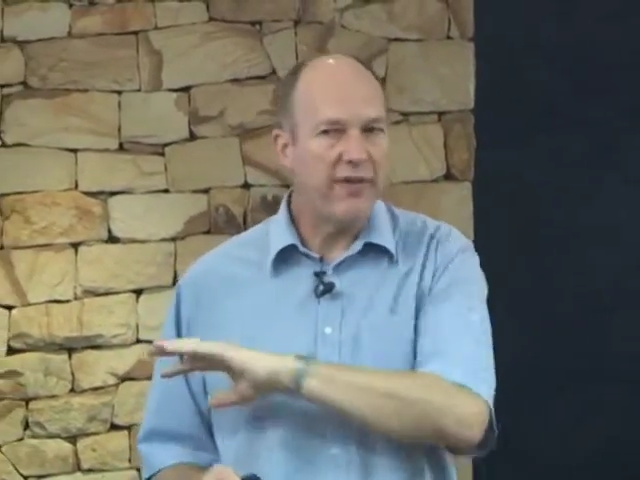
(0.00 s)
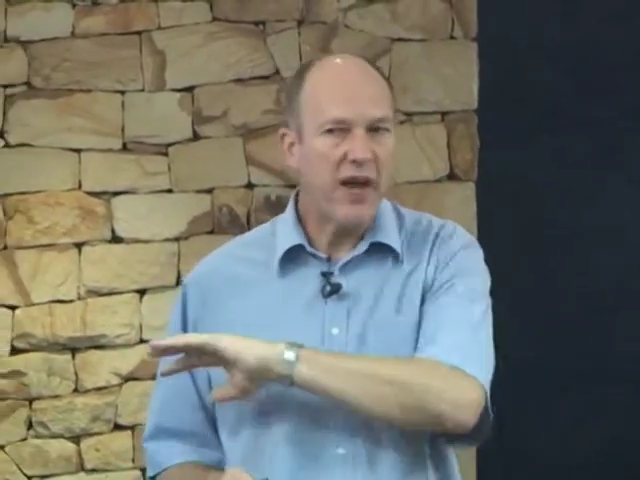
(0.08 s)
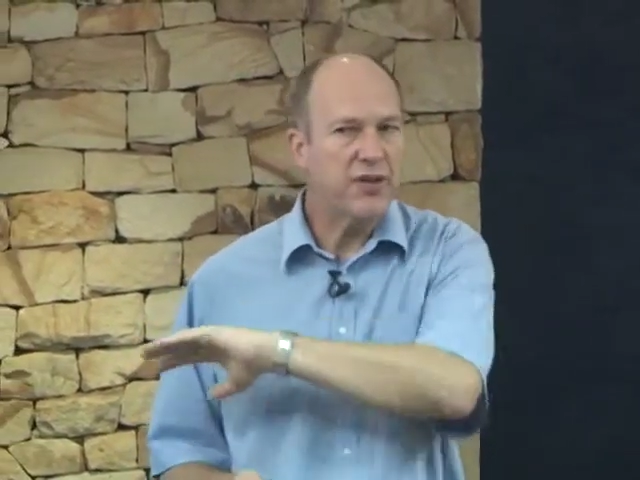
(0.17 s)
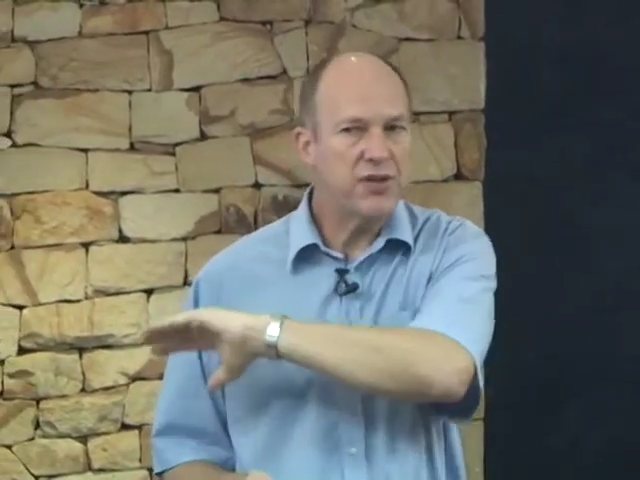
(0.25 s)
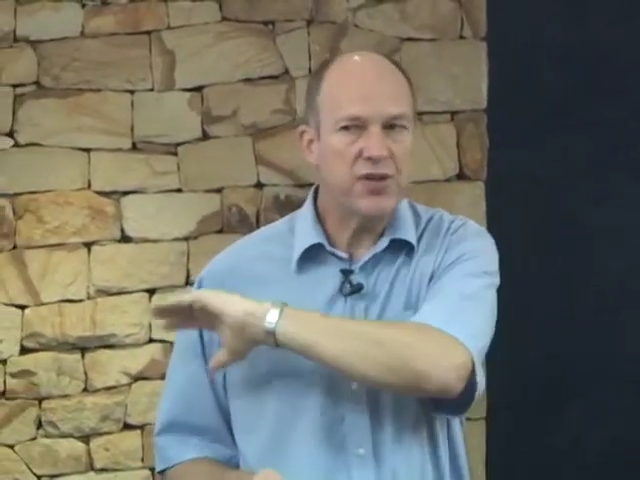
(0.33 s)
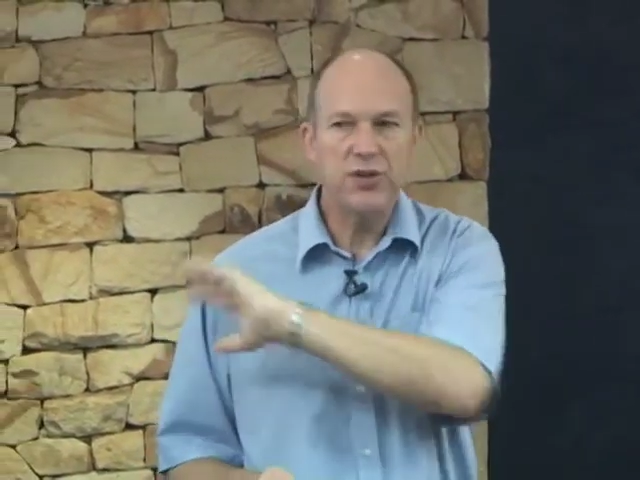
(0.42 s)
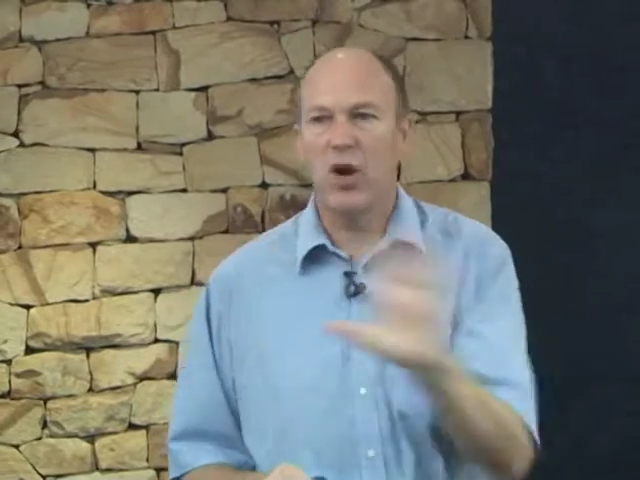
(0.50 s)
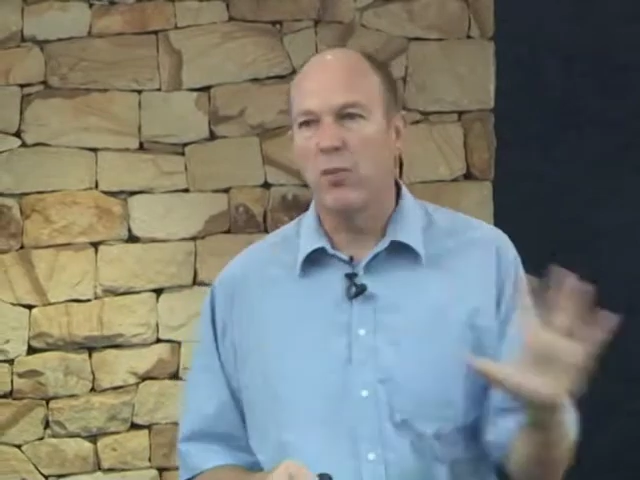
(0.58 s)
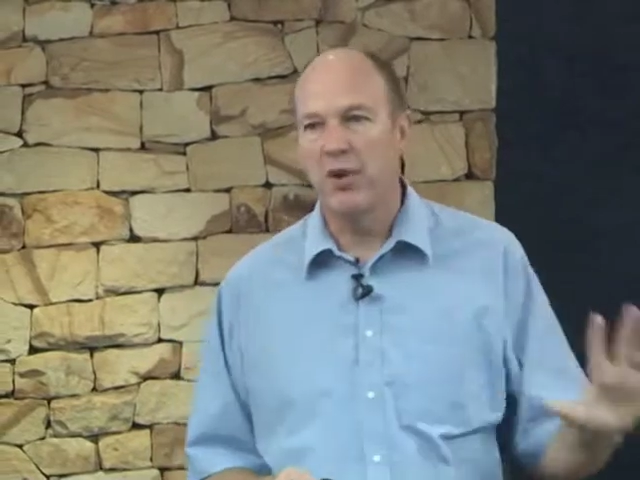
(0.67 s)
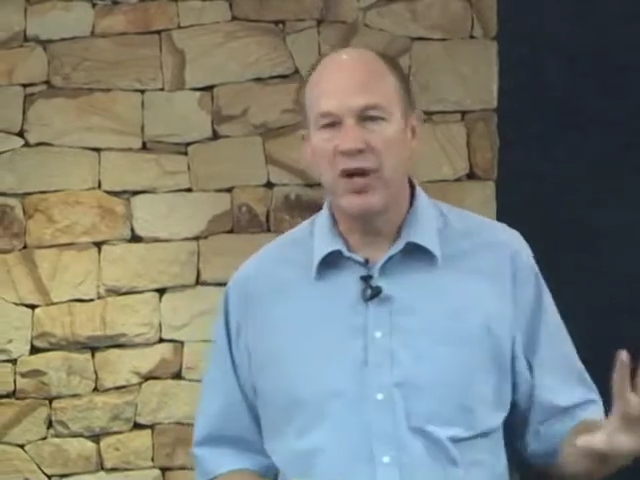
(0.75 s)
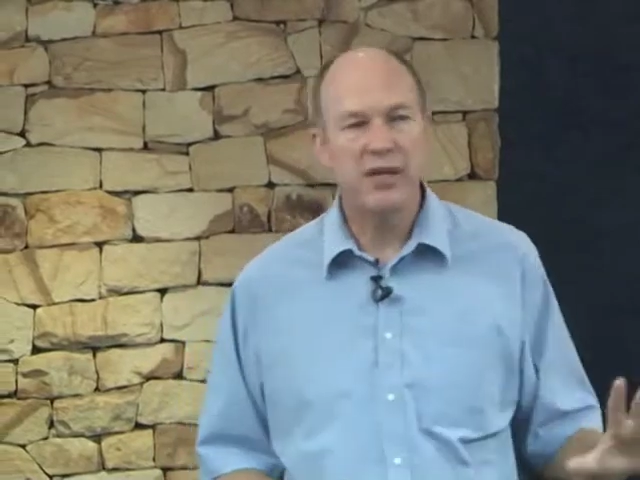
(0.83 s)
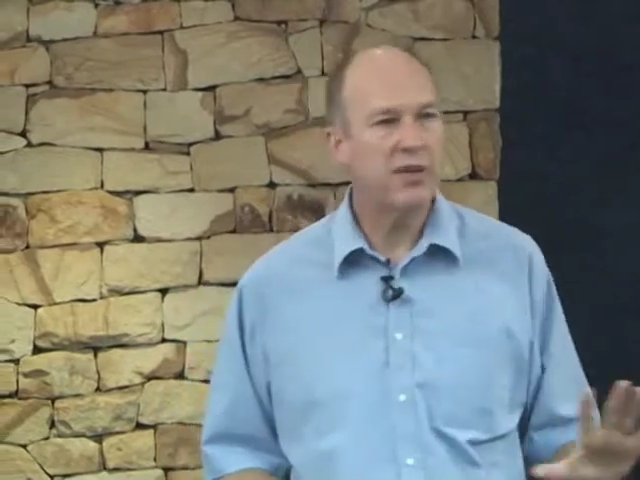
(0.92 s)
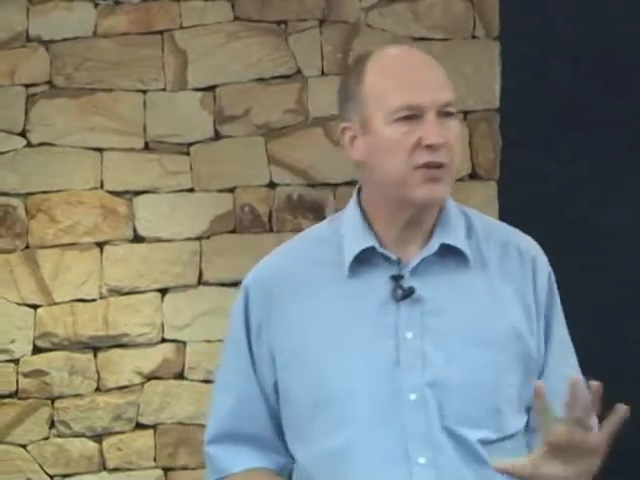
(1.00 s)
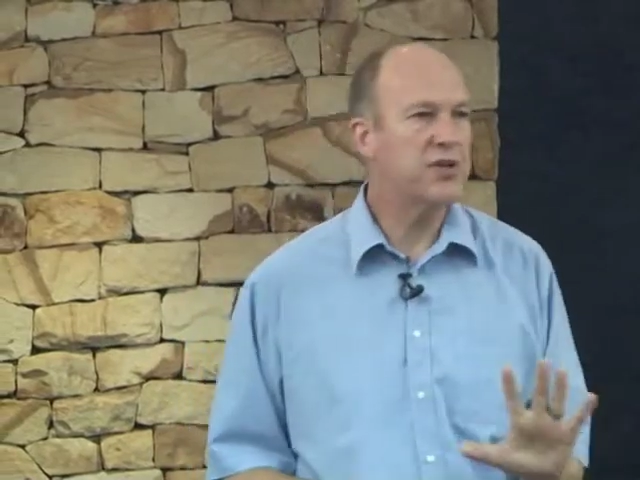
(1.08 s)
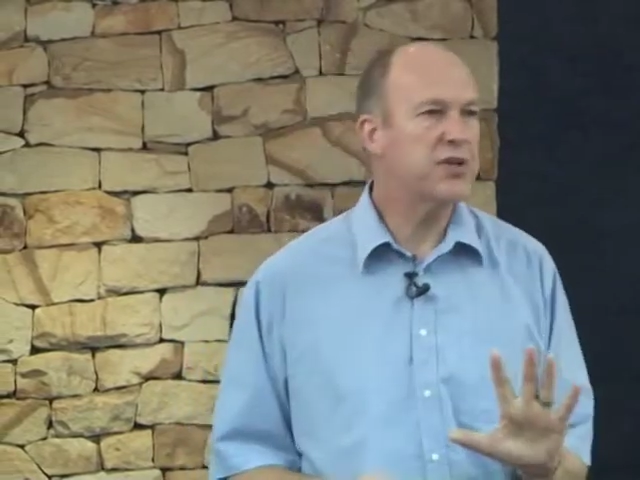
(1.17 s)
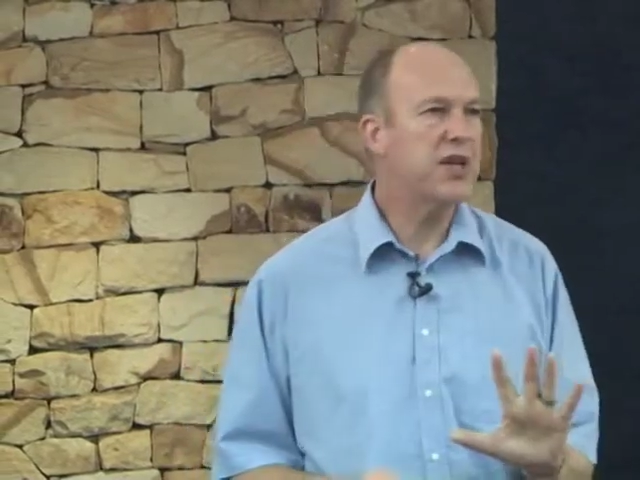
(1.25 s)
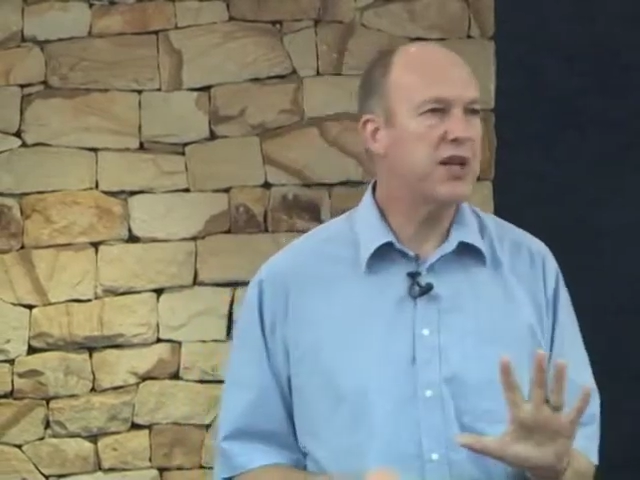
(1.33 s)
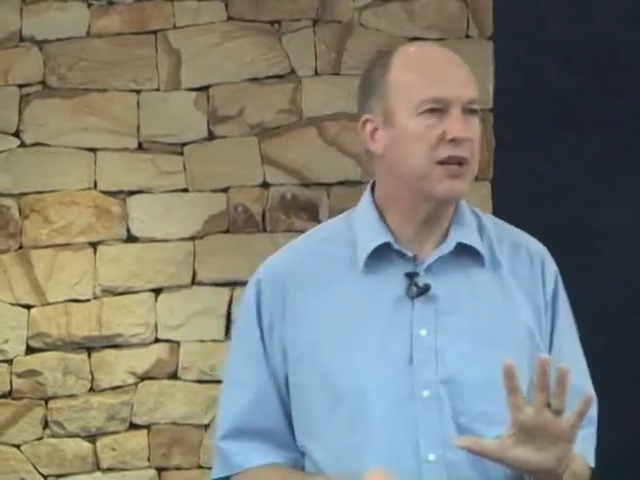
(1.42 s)
Pharisees dominated the
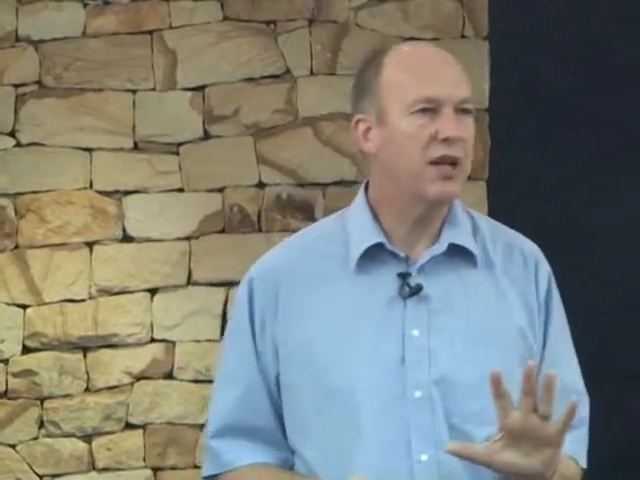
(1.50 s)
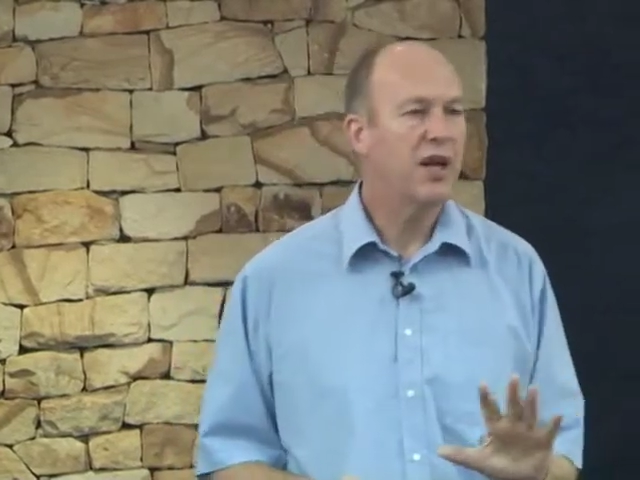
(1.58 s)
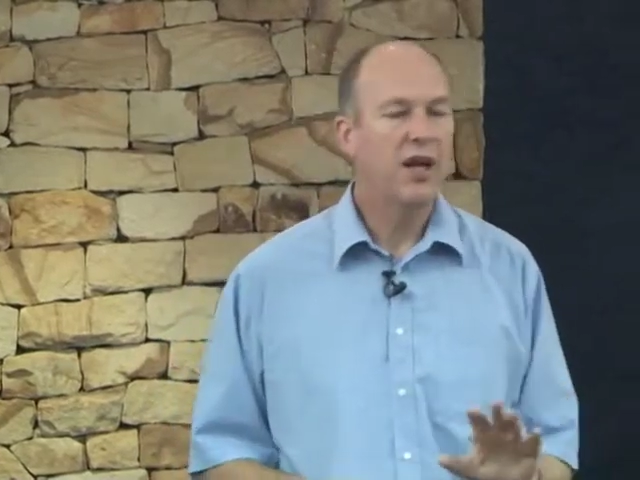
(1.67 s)
scene.